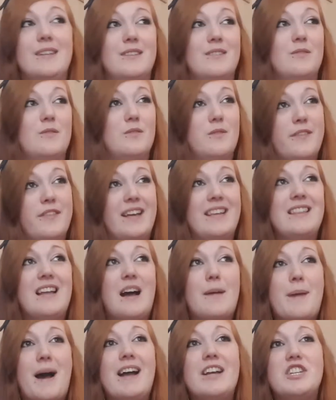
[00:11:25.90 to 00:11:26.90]
The thing that
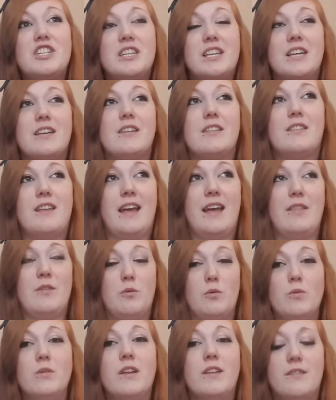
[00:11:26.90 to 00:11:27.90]
I'm actually, the
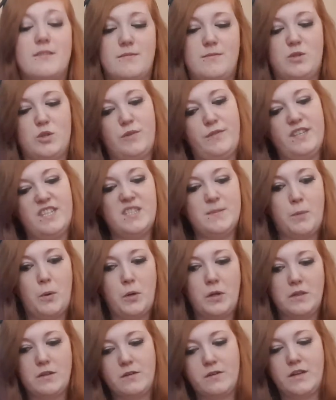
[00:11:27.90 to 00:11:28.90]
only sort of
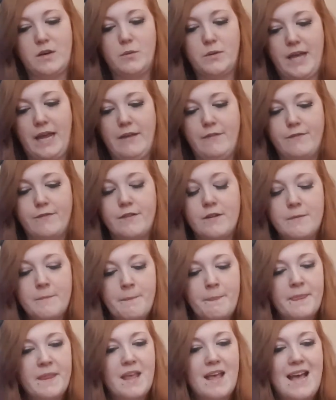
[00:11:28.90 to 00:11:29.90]
spoiler that I'll give
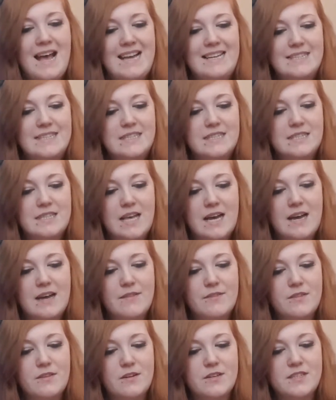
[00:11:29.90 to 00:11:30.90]
is
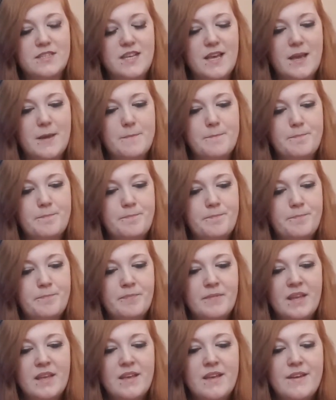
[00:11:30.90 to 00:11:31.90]
that there
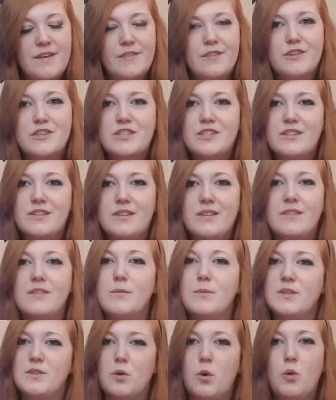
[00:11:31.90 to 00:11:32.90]

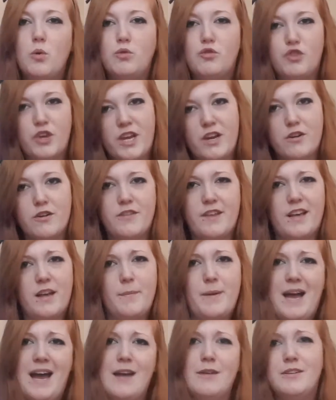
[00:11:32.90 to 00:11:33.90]
was a whole traitor thing
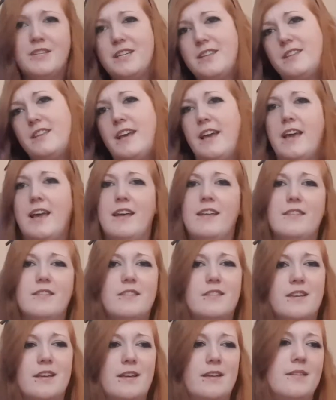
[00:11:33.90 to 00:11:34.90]
about how did
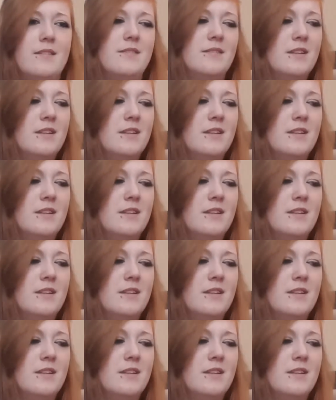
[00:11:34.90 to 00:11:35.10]
the